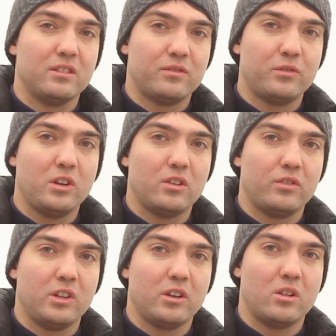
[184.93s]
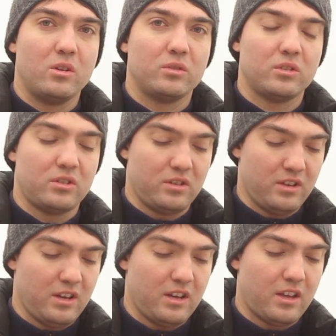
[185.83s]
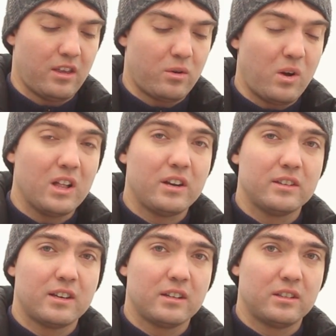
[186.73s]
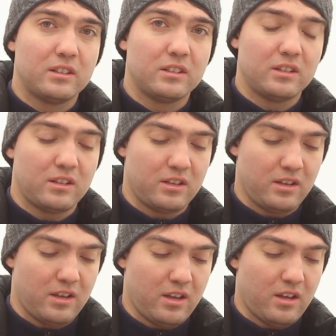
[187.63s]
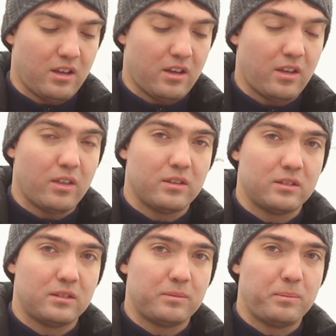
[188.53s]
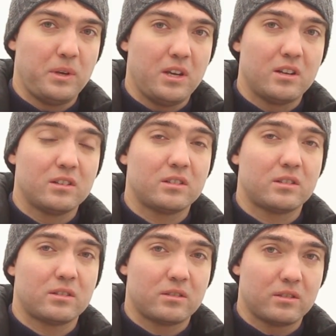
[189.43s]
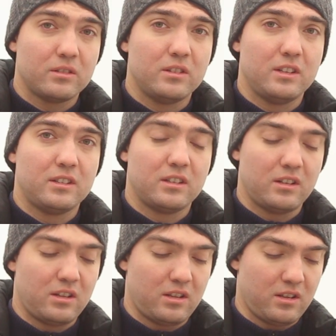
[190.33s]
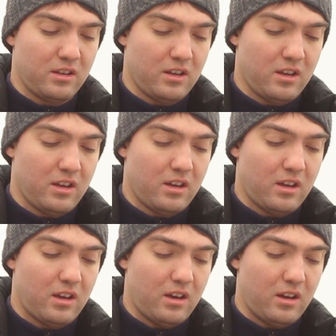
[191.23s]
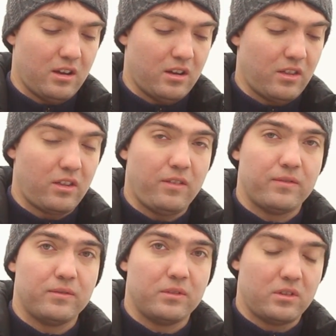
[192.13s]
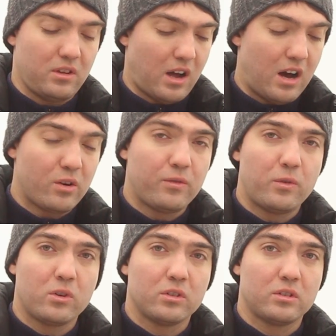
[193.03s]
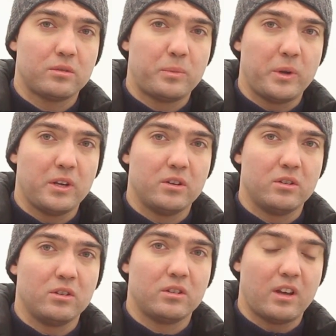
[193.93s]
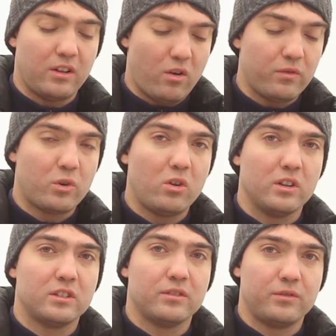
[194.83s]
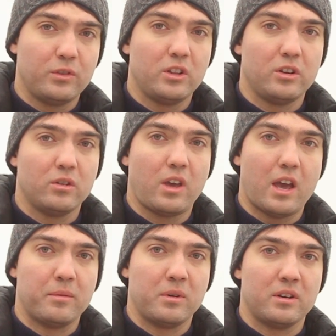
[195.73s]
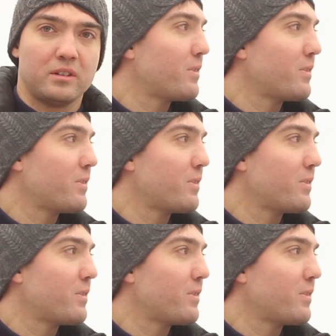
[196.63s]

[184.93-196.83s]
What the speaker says: It's really, really close. The quality is excellent. The speed is decent. The autofocus is pretty good, and overall it's a really good camera.